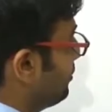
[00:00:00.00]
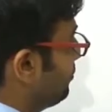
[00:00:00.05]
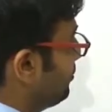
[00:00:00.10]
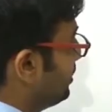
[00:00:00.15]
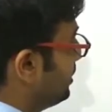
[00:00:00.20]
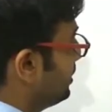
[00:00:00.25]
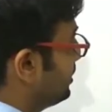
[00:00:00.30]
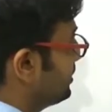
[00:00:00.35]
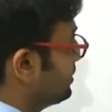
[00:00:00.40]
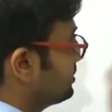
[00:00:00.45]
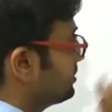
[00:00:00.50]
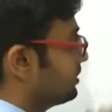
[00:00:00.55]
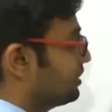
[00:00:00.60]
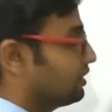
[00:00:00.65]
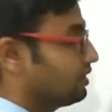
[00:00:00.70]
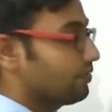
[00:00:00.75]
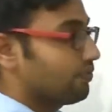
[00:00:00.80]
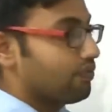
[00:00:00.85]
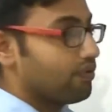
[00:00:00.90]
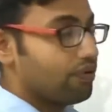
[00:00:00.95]
down it as in
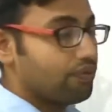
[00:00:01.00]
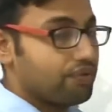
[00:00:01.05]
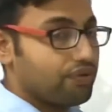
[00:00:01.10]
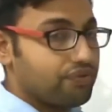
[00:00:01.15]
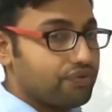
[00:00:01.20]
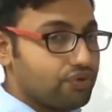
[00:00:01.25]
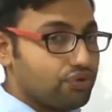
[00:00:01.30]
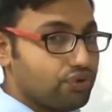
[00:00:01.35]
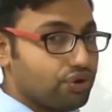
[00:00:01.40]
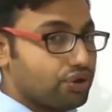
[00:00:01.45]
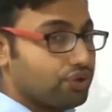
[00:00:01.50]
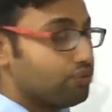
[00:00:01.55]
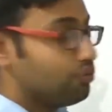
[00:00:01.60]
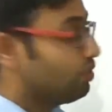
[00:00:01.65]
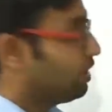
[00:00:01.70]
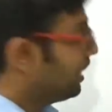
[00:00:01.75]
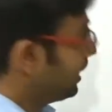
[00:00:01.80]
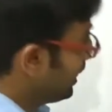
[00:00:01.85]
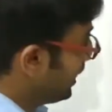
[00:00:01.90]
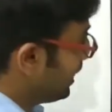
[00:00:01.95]
the form of
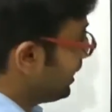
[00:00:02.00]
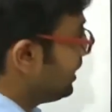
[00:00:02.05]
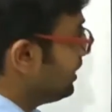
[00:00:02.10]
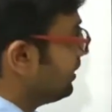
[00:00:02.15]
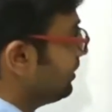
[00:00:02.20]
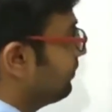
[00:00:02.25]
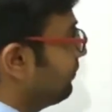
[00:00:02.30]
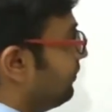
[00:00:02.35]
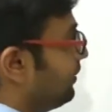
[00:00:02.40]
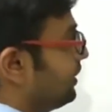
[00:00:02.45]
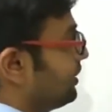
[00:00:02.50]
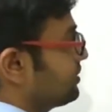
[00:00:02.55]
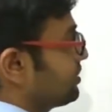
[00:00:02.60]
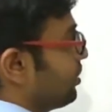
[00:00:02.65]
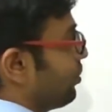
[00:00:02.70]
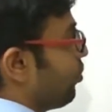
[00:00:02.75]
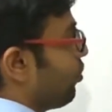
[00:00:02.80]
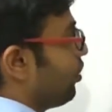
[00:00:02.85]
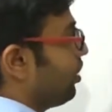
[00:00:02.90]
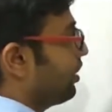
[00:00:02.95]
2q, and if it is an
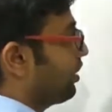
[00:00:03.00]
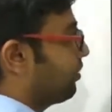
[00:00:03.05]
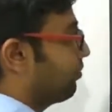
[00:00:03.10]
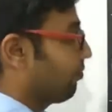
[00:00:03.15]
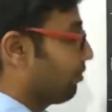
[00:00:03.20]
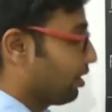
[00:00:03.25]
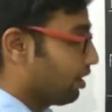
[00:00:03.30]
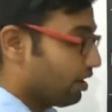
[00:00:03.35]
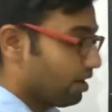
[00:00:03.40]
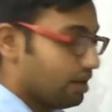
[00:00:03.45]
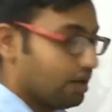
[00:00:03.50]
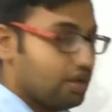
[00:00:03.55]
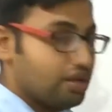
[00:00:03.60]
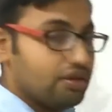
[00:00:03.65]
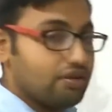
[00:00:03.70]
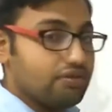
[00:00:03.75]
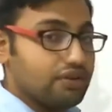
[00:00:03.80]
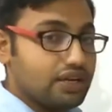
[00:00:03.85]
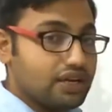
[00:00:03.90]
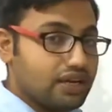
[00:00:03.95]
odd number,
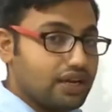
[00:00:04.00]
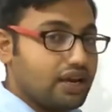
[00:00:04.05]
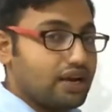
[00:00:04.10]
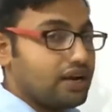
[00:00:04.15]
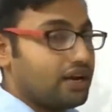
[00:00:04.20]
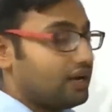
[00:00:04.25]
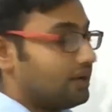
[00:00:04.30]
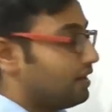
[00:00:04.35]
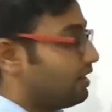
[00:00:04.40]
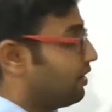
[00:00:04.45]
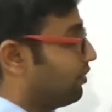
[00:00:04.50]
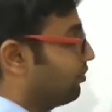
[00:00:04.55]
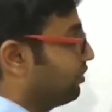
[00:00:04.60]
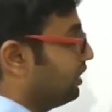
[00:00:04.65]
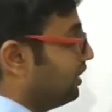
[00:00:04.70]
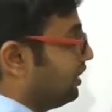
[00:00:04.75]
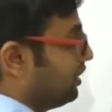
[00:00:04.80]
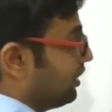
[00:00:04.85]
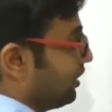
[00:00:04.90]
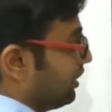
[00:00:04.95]
we can write down
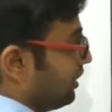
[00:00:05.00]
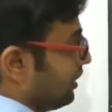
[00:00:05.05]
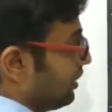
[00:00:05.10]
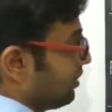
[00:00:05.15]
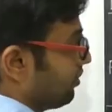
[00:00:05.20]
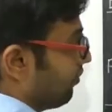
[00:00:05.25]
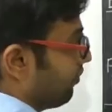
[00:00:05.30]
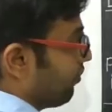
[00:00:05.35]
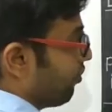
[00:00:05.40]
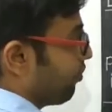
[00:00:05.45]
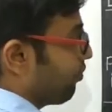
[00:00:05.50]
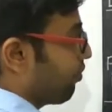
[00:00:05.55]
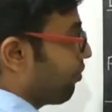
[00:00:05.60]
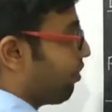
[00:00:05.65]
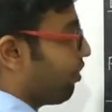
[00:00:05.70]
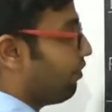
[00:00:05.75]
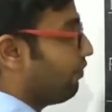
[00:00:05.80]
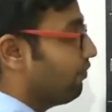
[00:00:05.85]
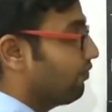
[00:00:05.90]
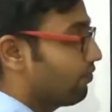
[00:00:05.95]
it in the form
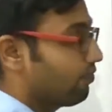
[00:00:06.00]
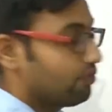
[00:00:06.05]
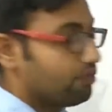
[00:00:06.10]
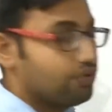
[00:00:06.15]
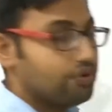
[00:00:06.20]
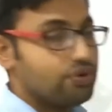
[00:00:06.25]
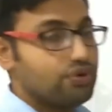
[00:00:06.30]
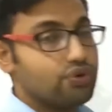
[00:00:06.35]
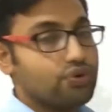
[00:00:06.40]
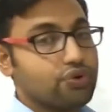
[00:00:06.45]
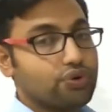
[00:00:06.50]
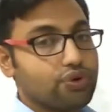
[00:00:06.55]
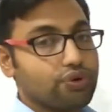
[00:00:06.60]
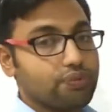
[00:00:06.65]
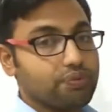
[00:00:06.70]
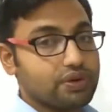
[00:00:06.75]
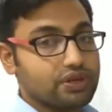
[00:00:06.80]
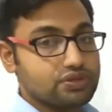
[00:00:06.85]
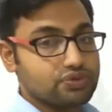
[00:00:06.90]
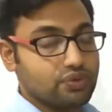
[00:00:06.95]
of 2q
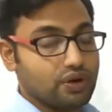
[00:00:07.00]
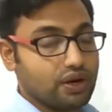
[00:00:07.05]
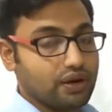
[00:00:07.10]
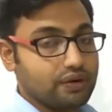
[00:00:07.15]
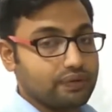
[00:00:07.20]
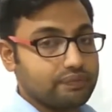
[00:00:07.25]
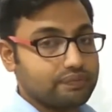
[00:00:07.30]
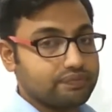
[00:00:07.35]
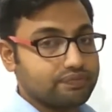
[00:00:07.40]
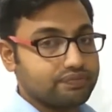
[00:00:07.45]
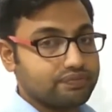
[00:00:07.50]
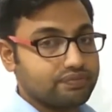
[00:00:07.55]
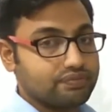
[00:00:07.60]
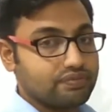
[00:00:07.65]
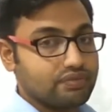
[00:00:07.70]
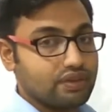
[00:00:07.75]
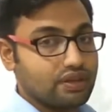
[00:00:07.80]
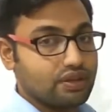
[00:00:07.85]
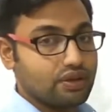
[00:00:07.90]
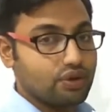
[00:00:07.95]
plus 1.
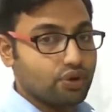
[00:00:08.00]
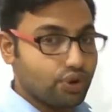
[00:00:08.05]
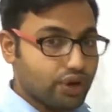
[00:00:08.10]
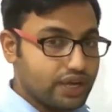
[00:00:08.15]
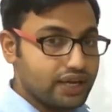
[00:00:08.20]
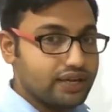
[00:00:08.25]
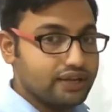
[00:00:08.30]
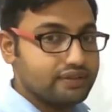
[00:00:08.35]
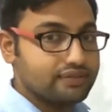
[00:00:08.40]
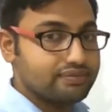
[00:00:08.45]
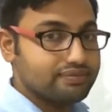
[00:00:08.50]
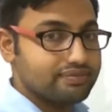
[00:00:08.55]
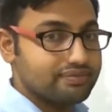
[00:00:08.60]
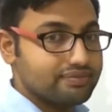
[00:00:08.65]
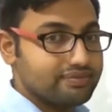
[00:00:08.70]
Okay?